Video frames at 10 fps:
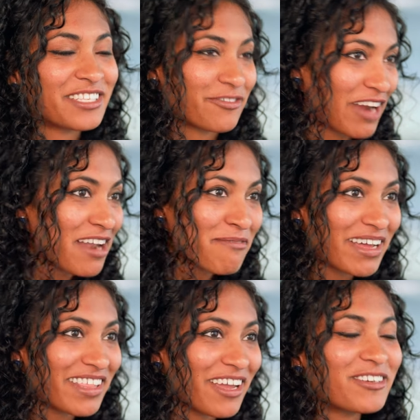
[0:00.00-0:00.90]
surrounded
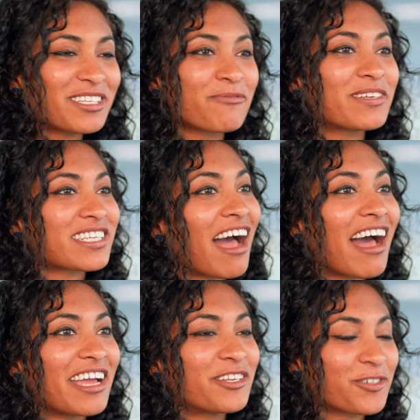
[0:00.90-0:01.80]
by the ocean, which
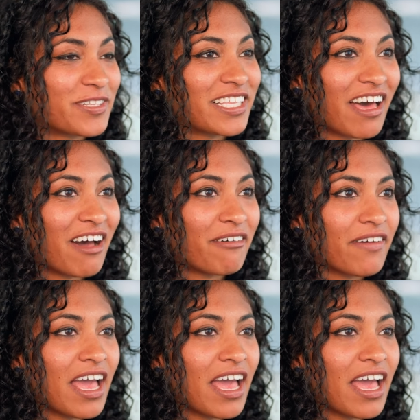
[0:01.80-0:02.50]
I truly love,